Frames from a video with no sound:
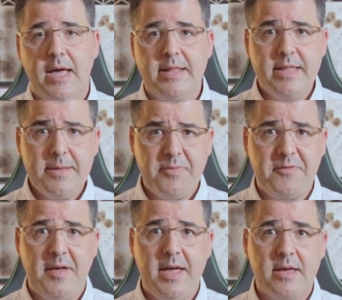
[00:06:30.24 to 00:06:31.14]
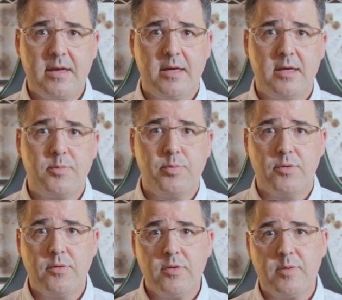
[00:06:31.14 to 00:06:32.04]
And deep fake is
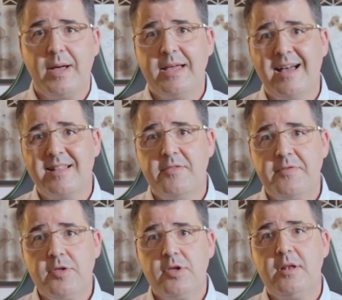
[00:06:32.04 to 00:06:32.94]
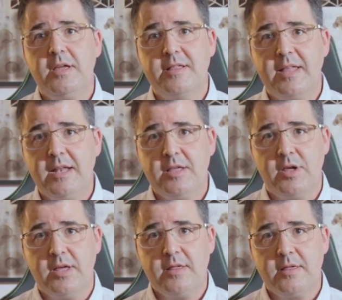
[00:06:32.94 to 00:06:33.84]
produced by artificial
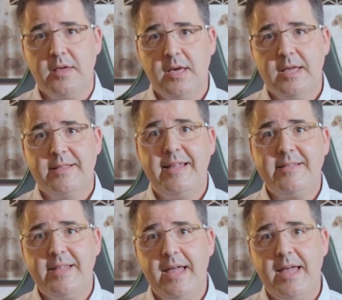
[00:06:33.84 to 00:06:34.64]
intelligence that